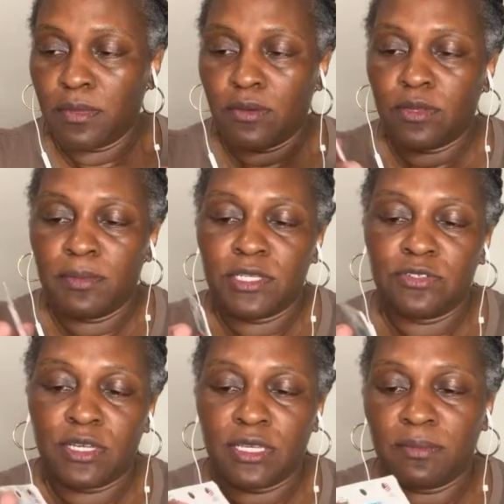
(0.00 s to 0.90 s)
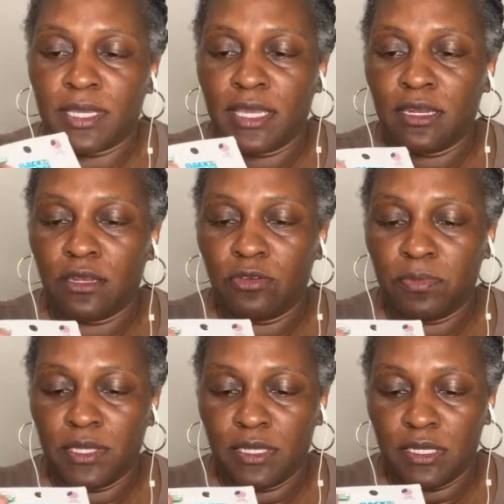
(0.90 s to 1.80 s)
I want to make sure I get my cantaloupe
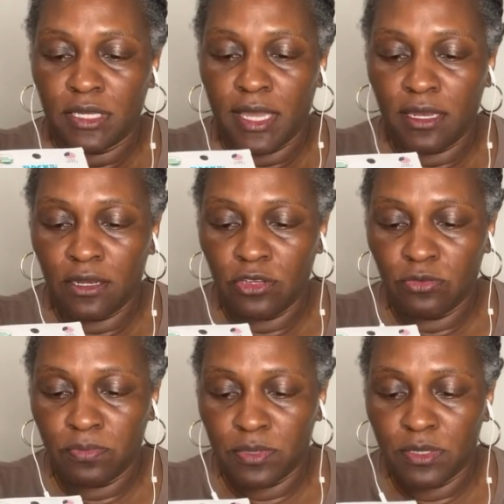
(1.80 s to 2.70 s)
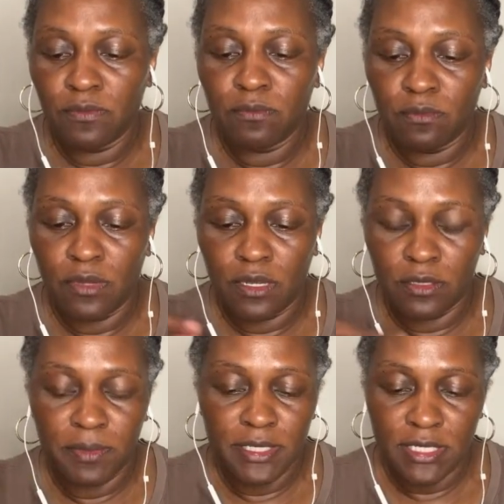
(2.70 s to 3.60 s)
in. And the cantaloupe, the
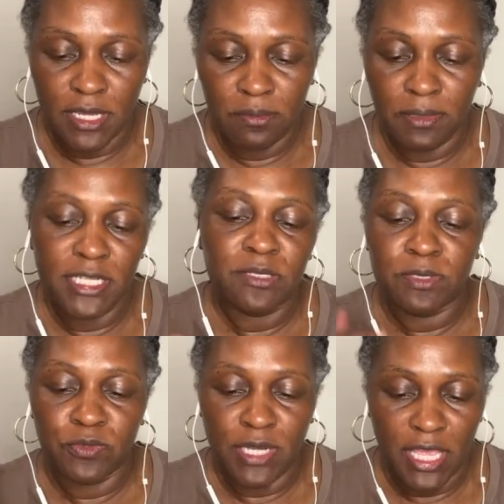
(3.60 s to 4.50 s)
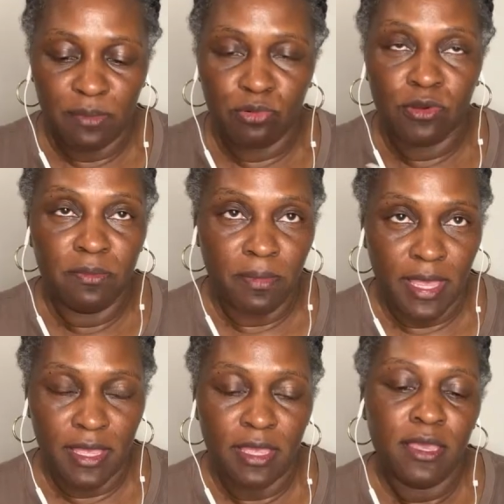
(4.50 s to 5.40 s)
best time to plant is between April and May.